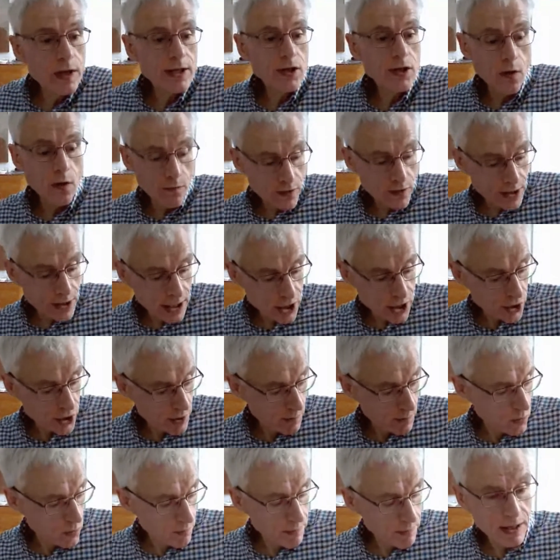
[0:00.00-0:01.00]
this conversation
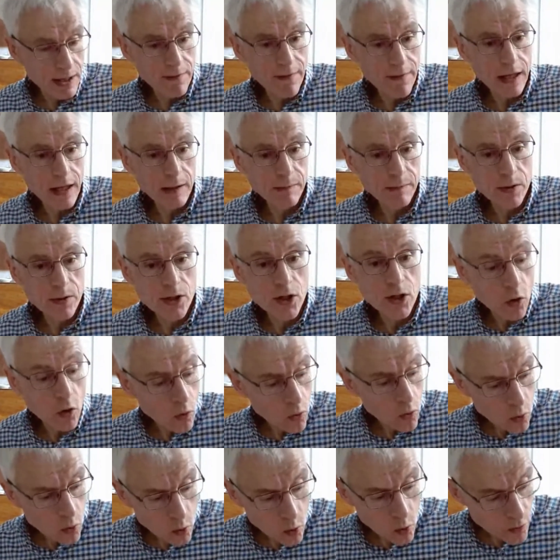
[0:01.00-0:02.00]
will be available to
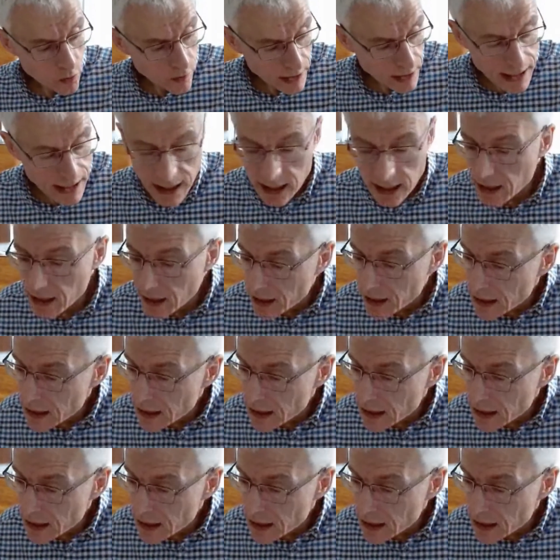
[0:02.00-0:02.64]
all the